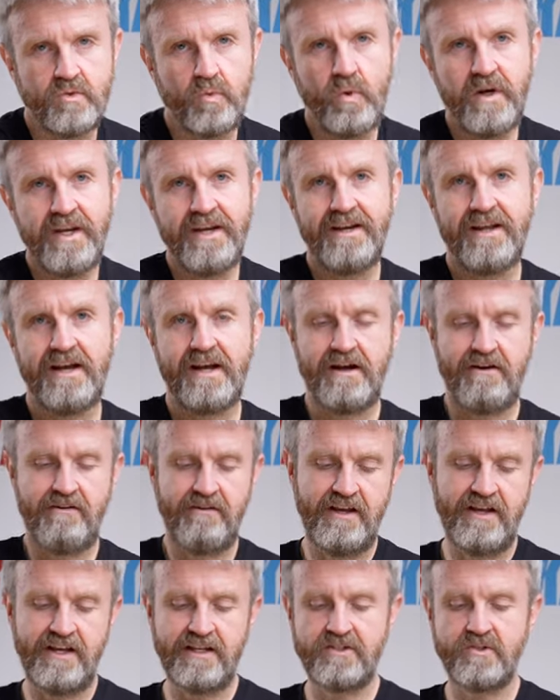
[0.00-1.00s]
twin
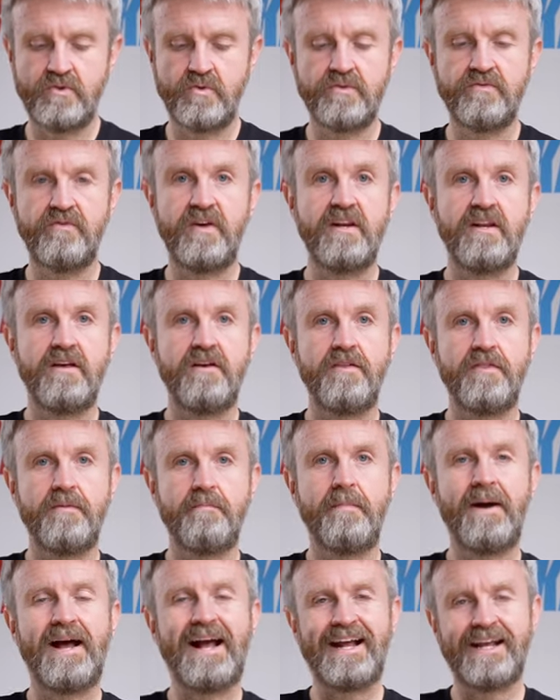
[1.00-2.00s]
outlet exhaust vent at the
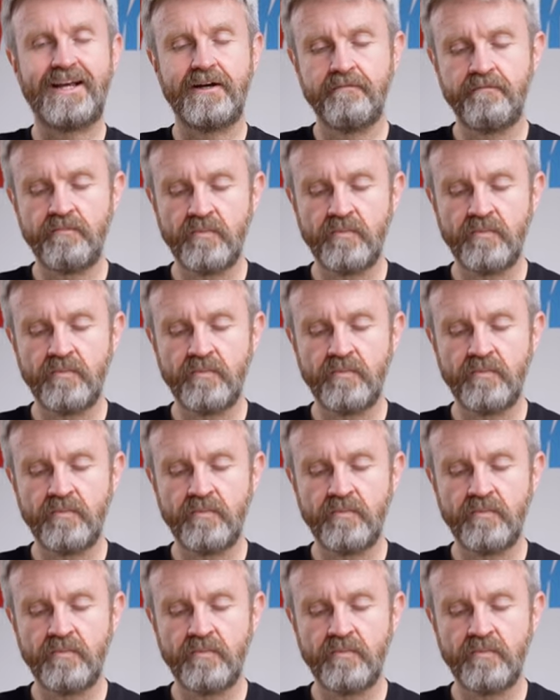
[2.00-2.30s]
back.